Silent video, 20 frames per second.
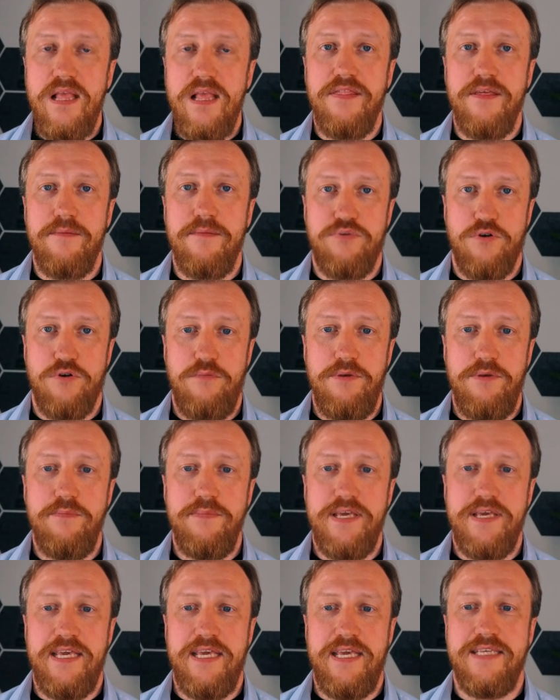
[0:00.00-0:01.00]
The
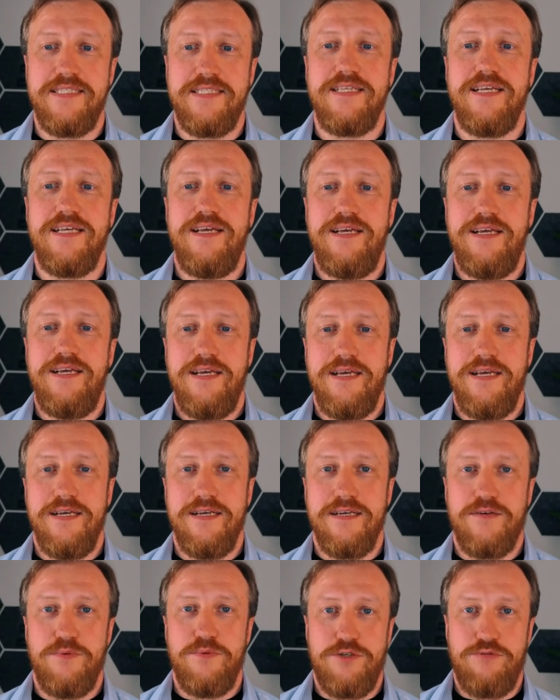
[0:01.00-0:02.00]
problem is
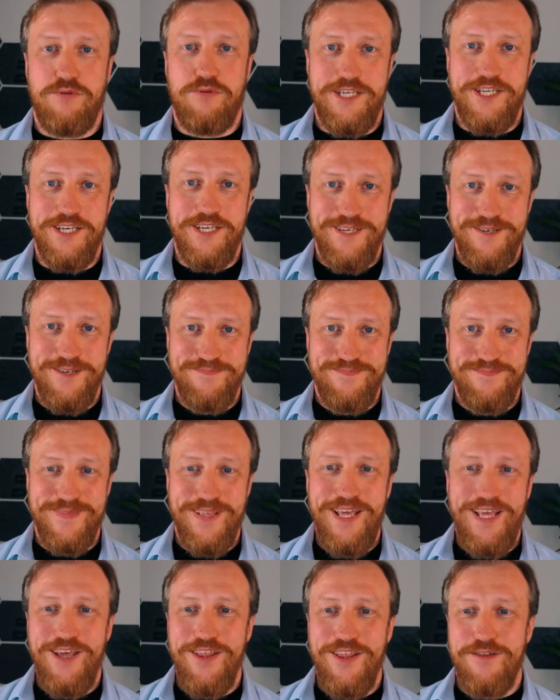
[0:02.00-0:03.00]
quadratic.
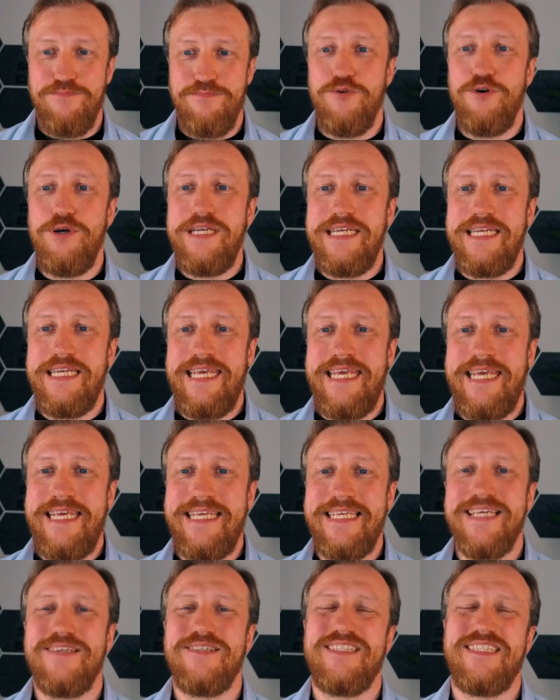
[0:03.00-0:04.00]
The point
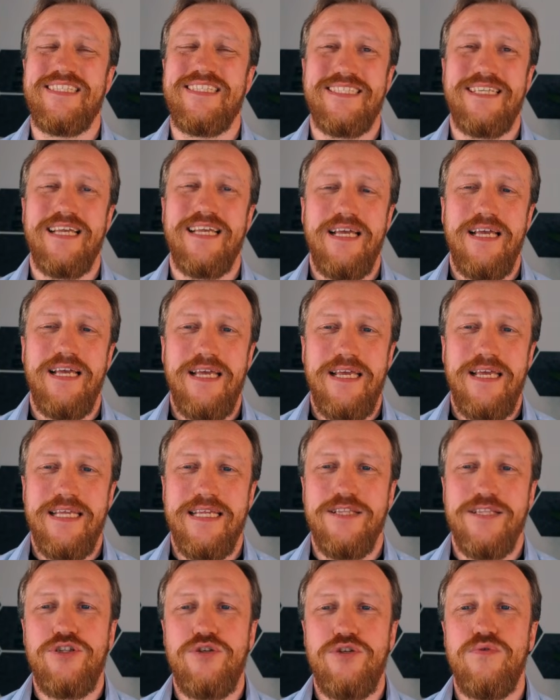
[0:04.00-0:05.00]
is it's
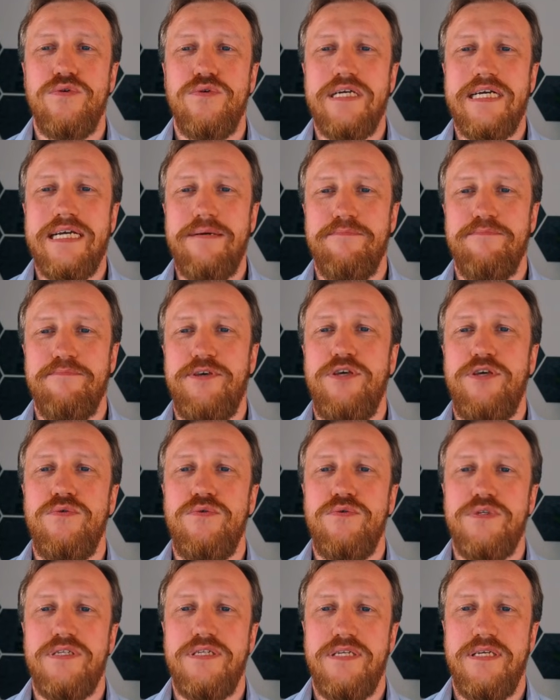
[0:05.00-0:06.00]
to
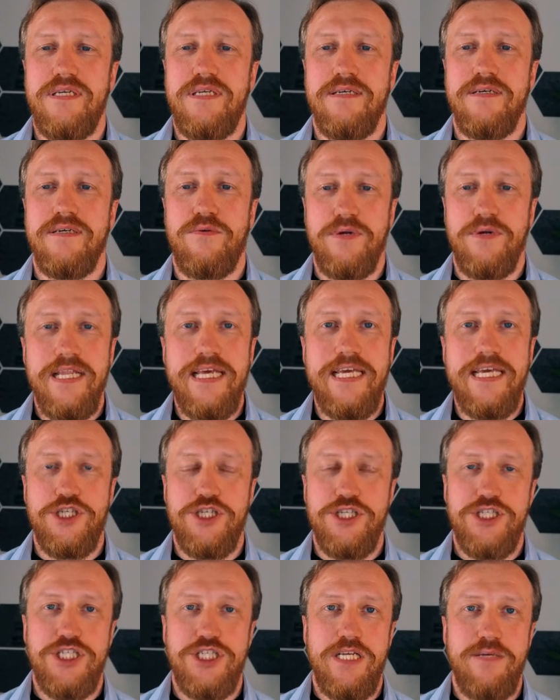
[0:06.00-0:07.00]
compute
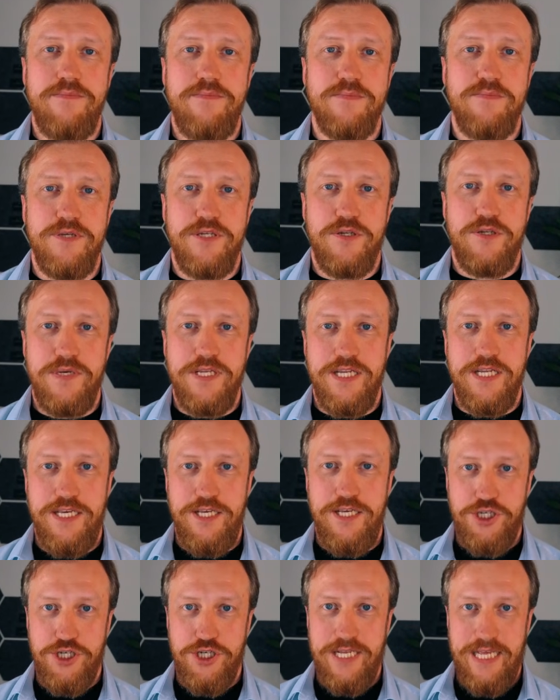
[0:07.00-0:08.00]
relationships between
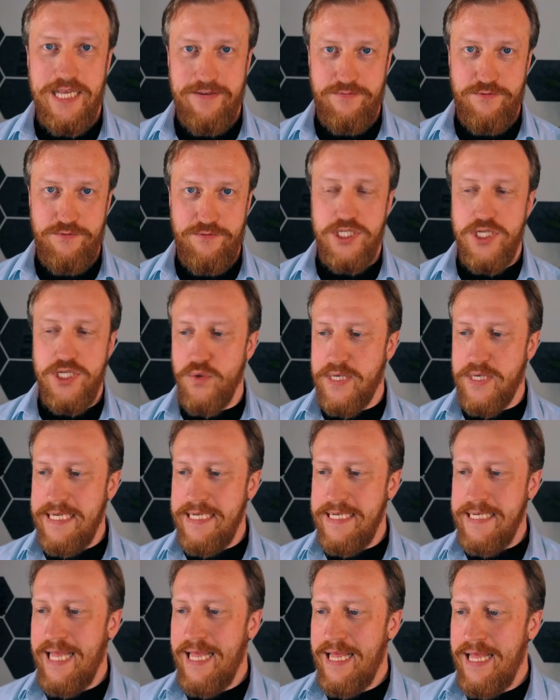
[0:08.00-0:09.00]
each and every
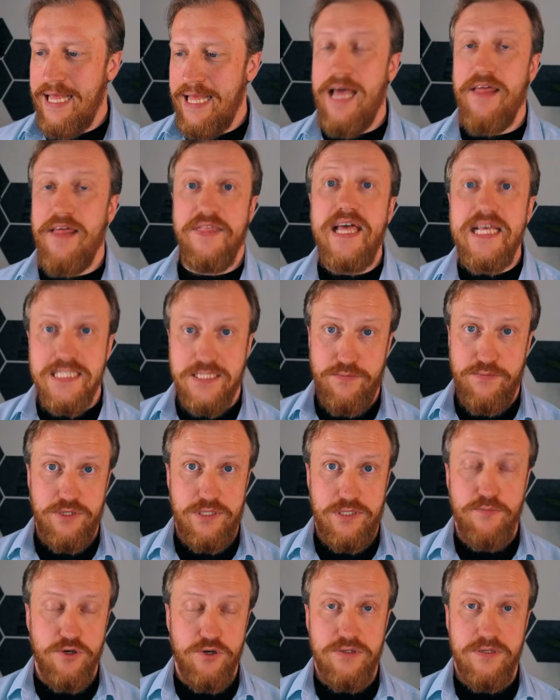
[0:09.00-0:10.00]
token, and that's
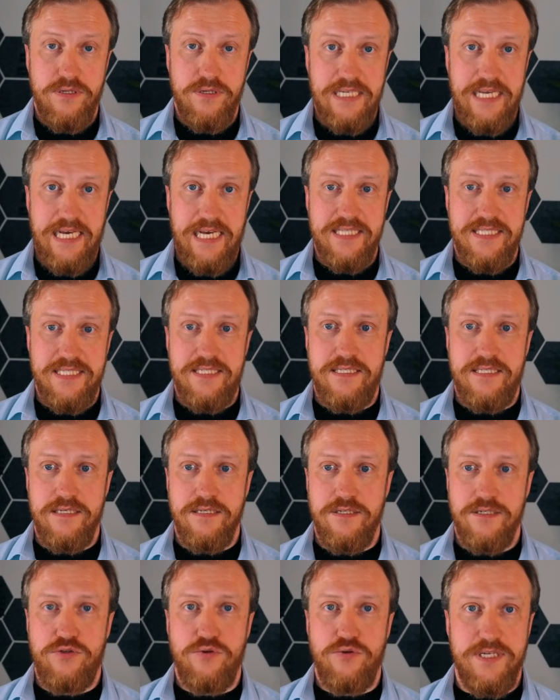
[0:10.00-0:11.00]
what model does
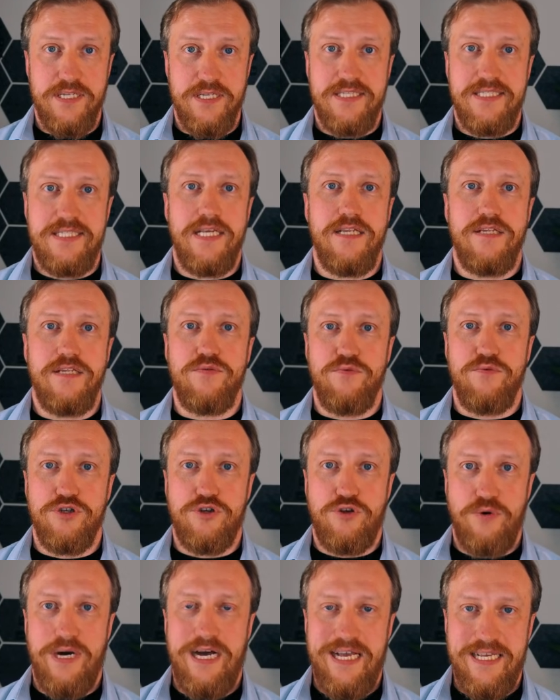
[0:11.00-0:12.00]
to understand
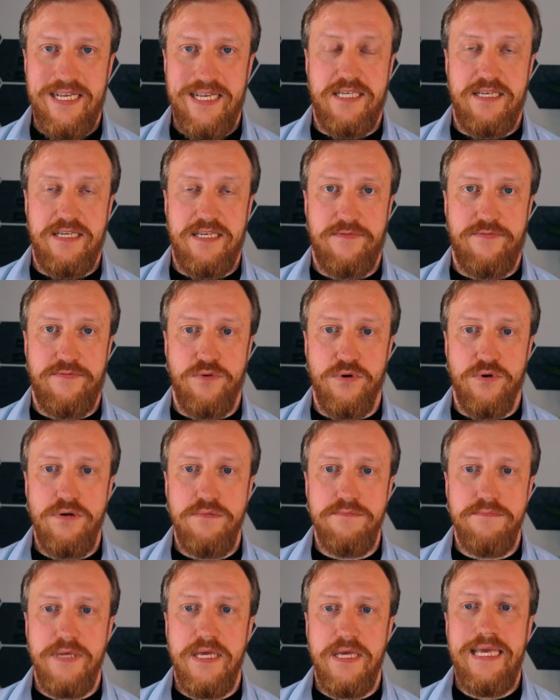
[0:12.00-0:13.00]
what you're asking
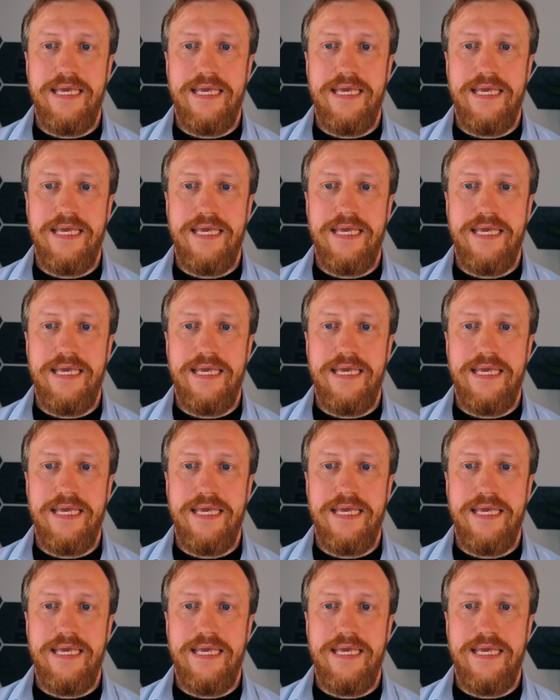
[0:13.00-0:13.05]
for.